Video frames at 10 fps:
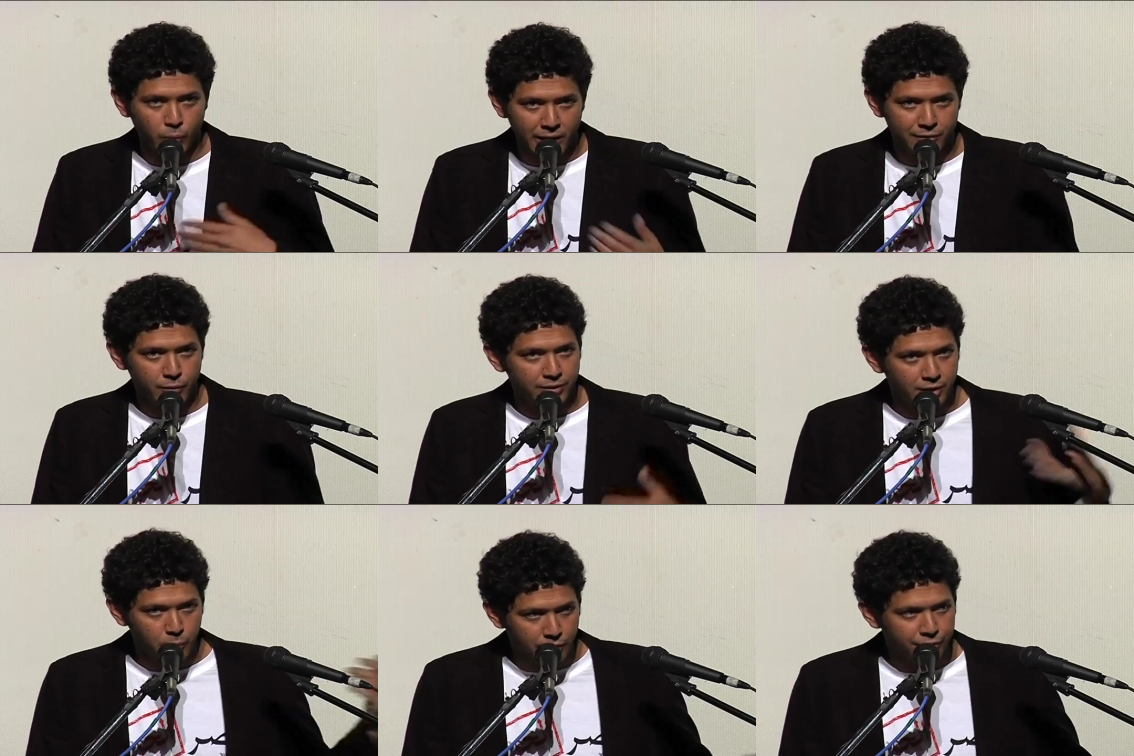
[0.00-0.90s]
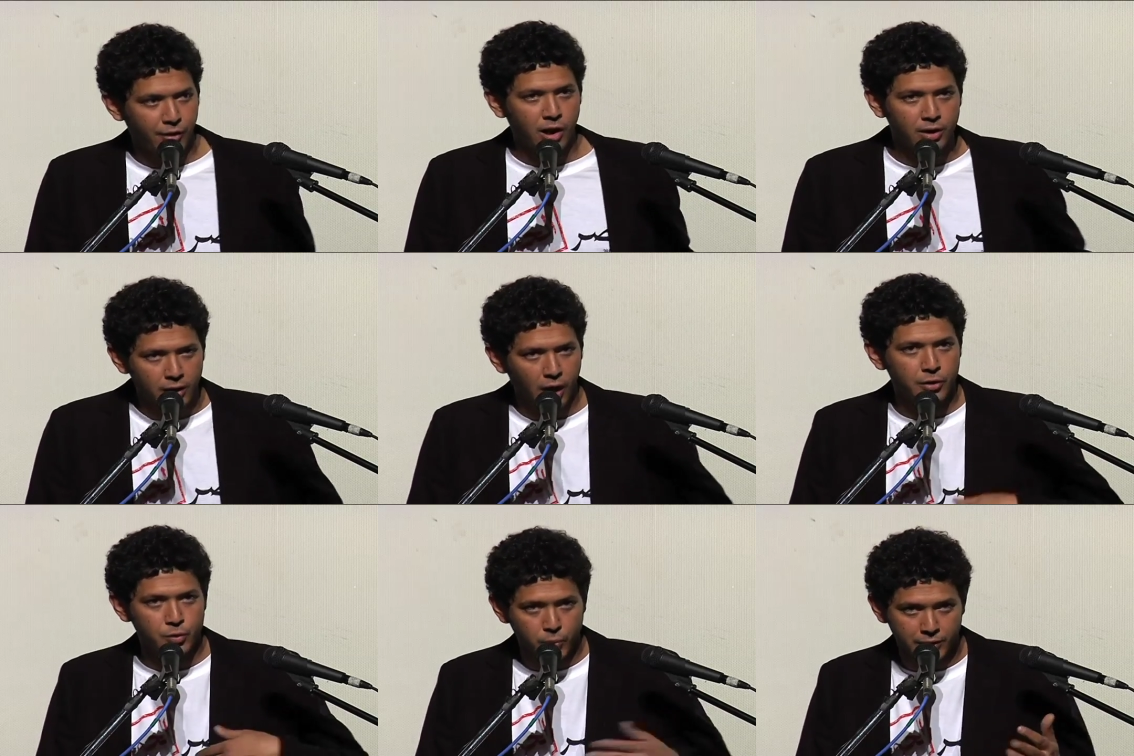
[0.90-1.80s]
wave. When some would fall,
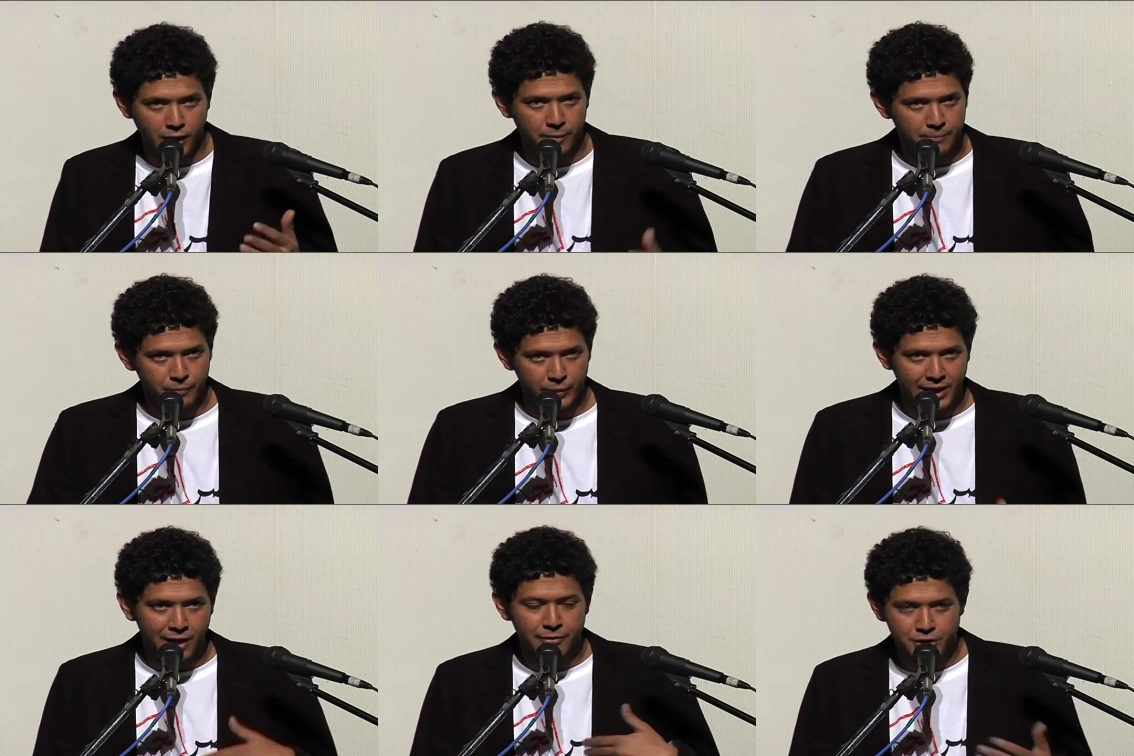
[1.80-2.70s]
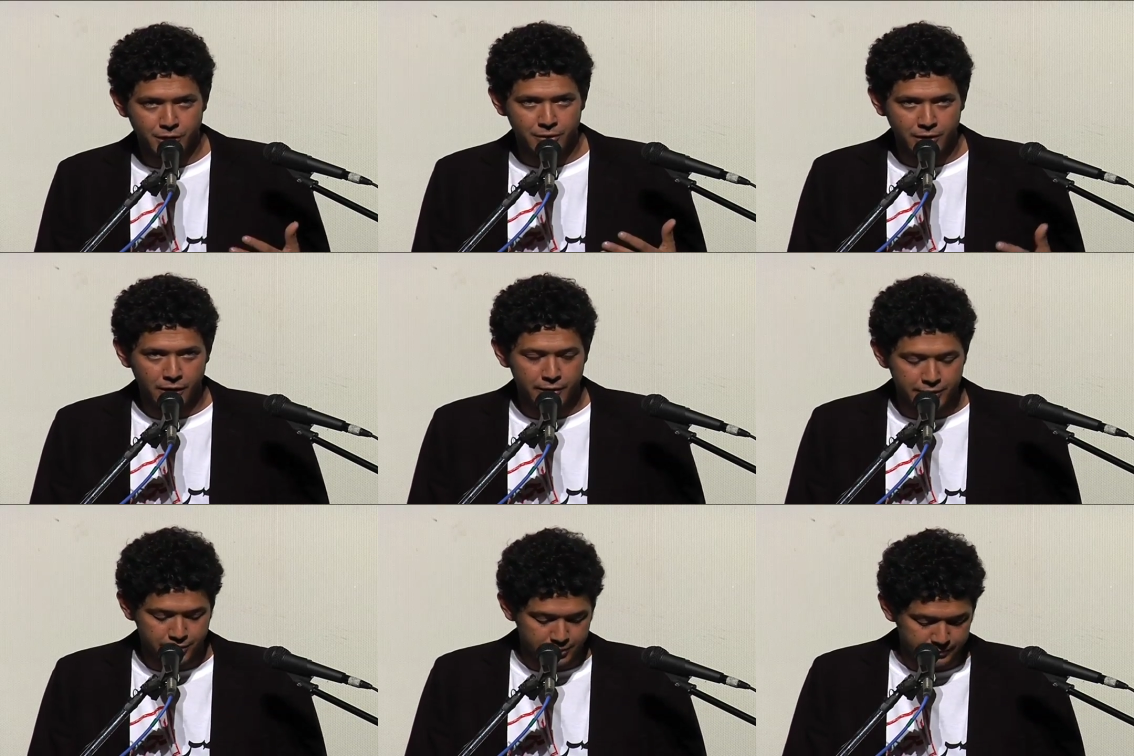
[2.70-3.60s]
others would come. We gave each other
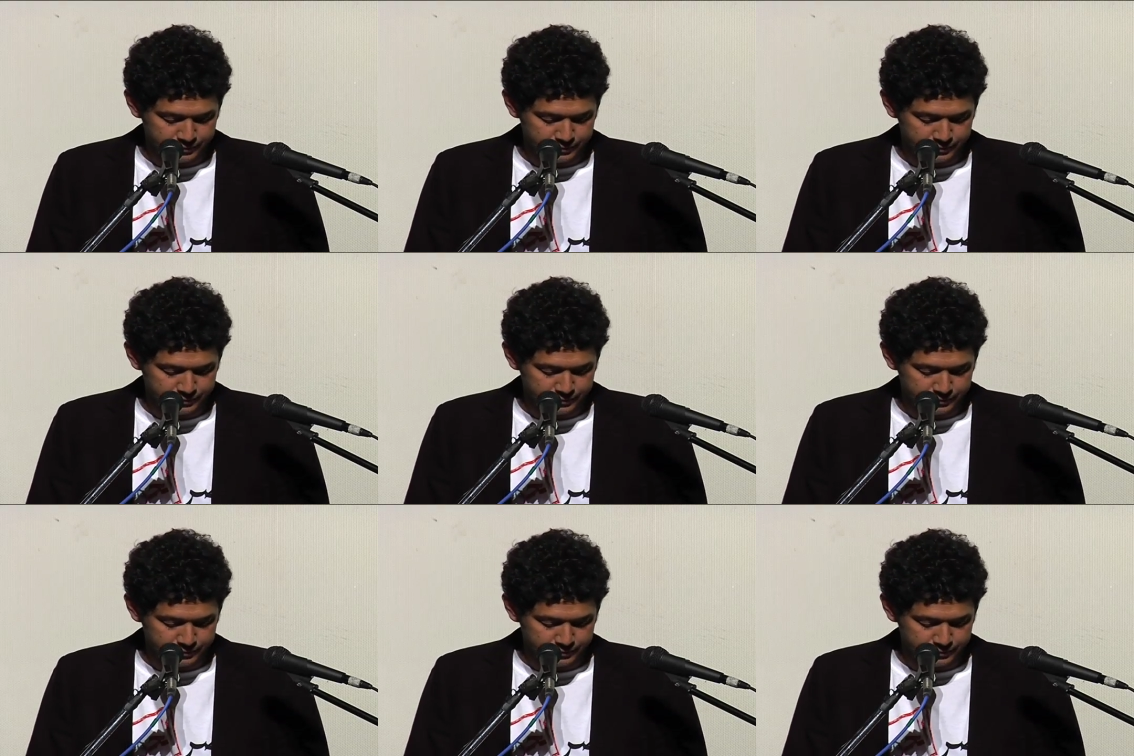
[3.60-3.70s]
courage.